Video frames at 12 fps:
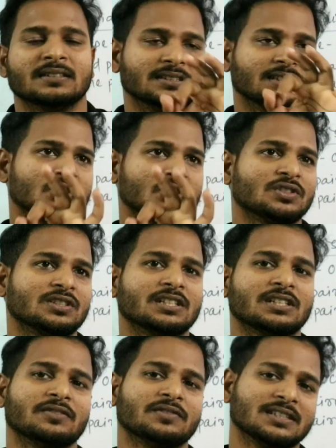is
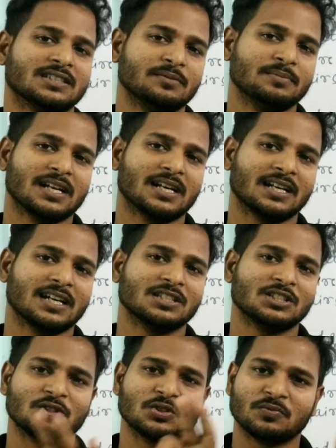associated with similar
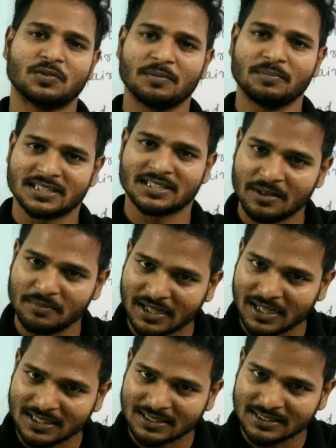energy to form a same
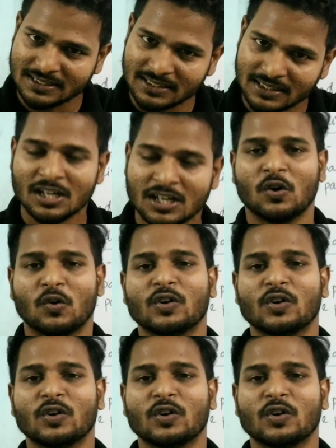energy